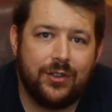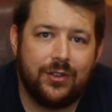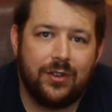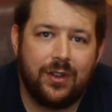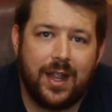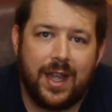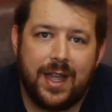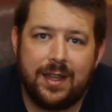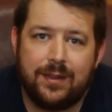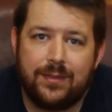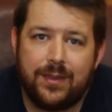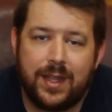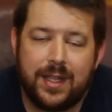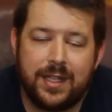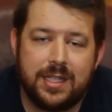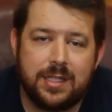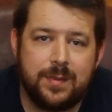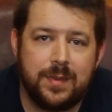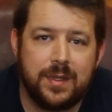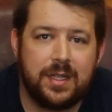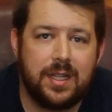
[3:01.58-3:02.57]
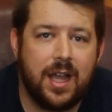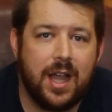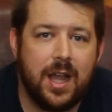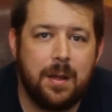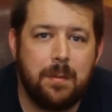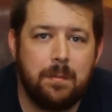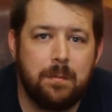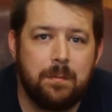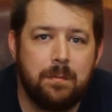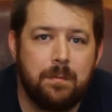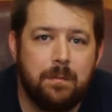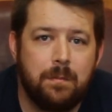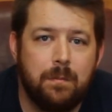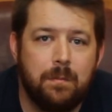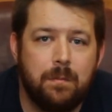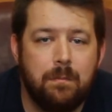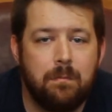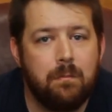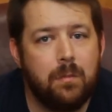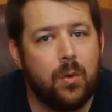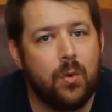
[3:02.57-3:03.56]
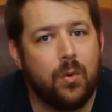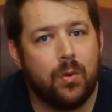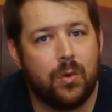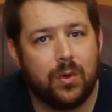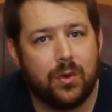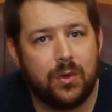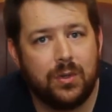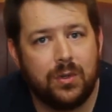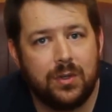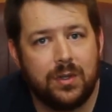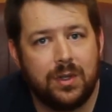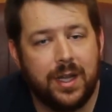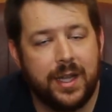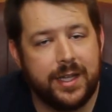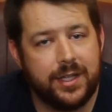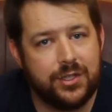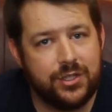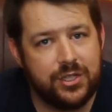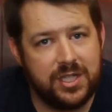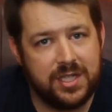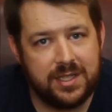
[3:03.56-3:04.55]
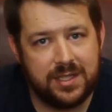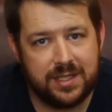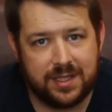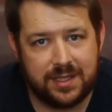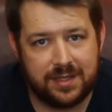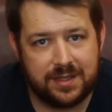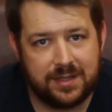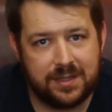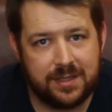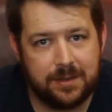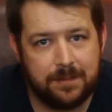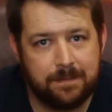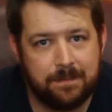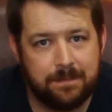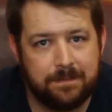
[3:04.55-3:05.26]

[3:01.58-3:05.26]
your life that has become more like Jesus?